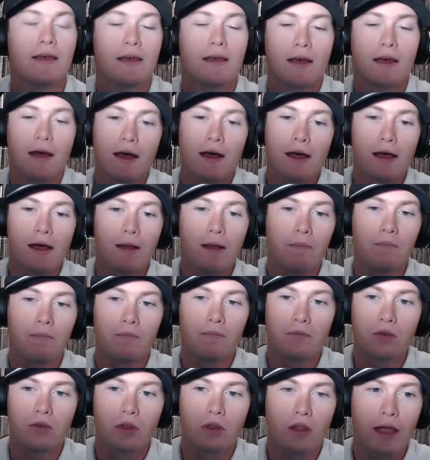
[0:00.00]

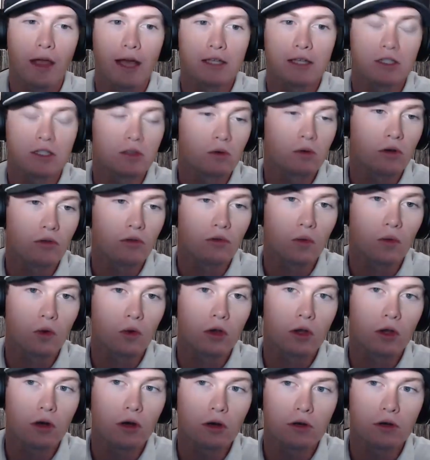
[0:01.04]
for the last
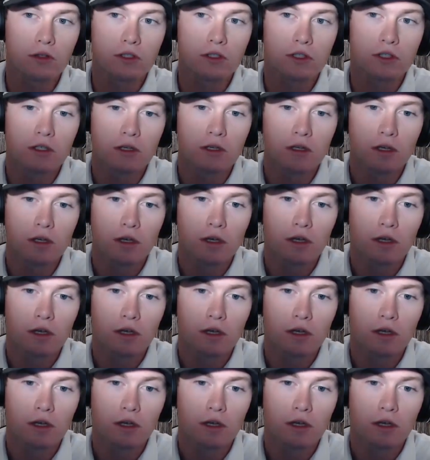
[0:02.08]
3-4 years.